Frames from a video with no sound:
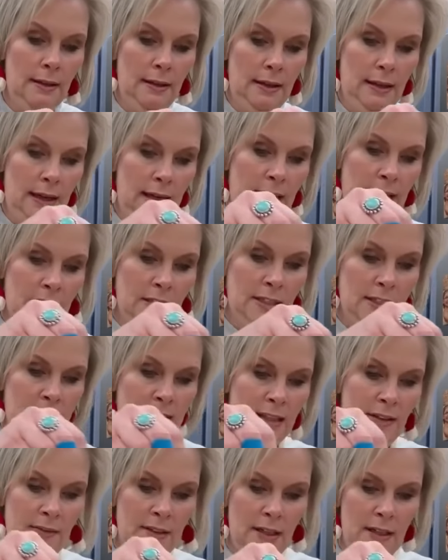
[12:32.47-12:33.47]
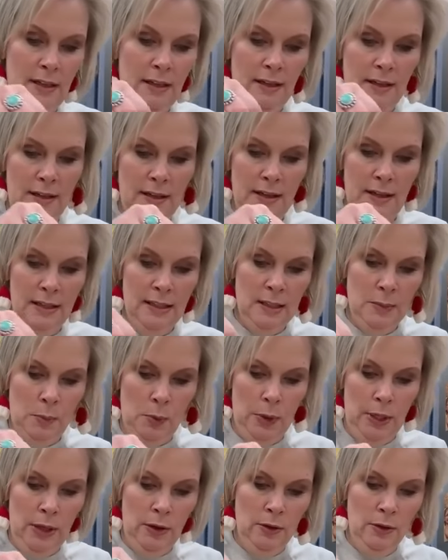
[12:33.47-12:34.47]
and just give it a
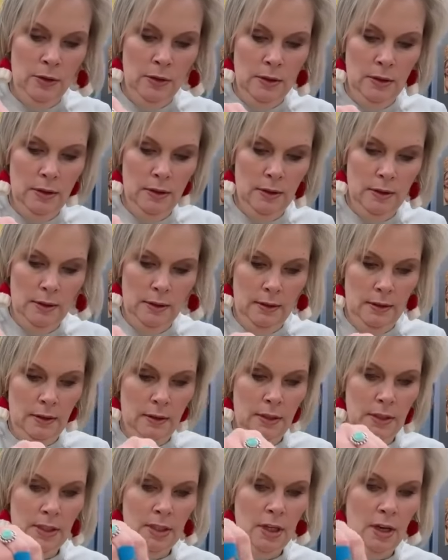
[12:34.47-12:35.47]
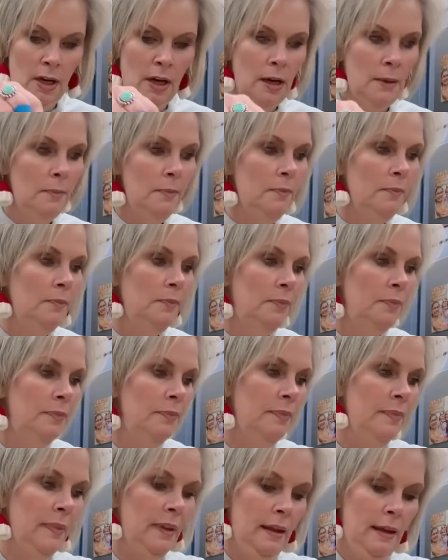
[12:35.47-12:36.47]
sprinkle on top.
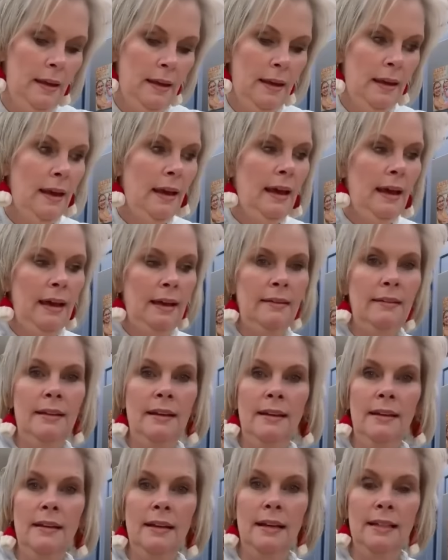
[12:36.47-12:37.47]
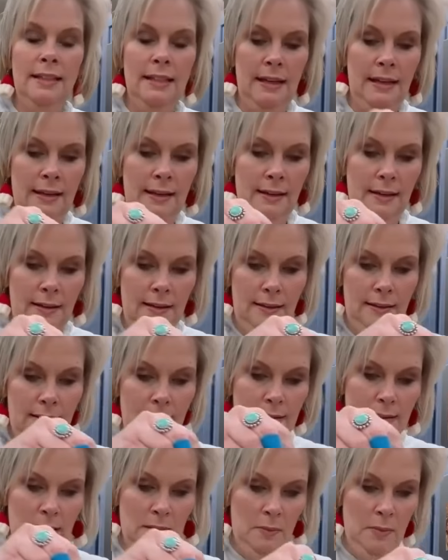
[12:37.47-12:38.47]
And then I take
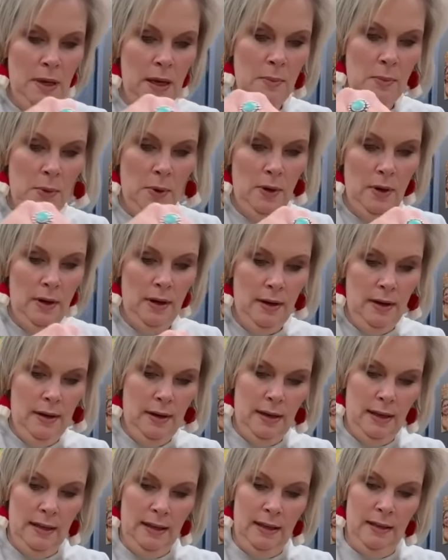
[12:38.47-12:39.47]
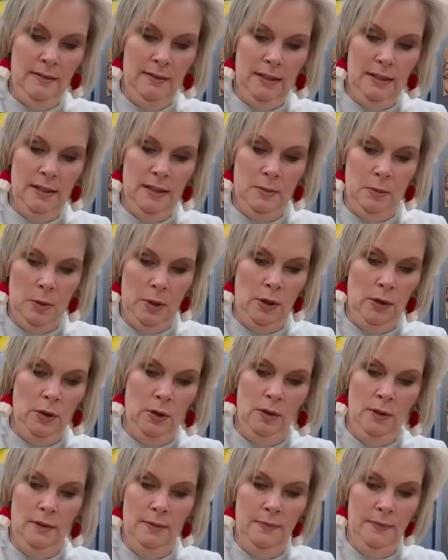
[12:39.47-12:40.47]
some pepper and give it a sprinkle
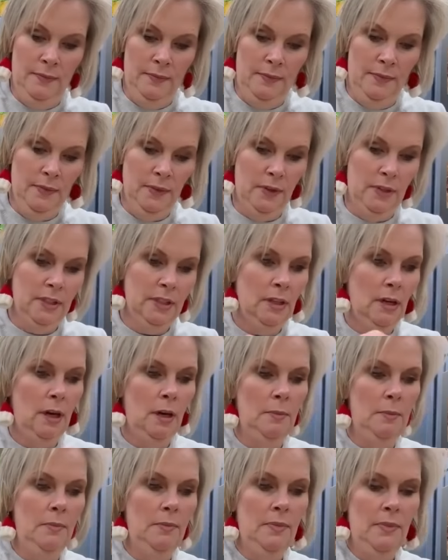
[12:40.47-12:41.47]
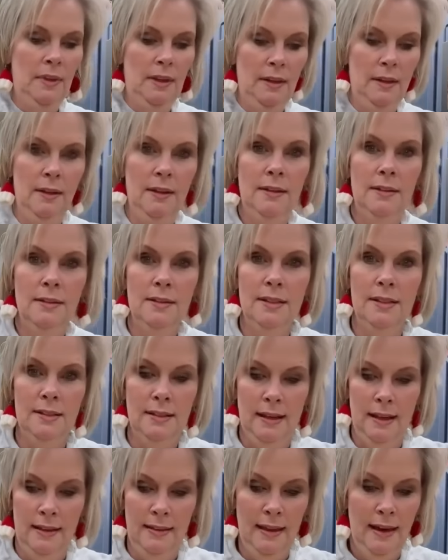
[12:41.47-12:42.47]
on top, just
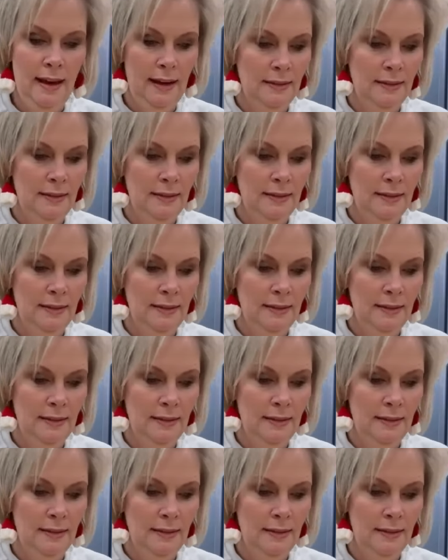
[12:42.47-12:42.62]
like that.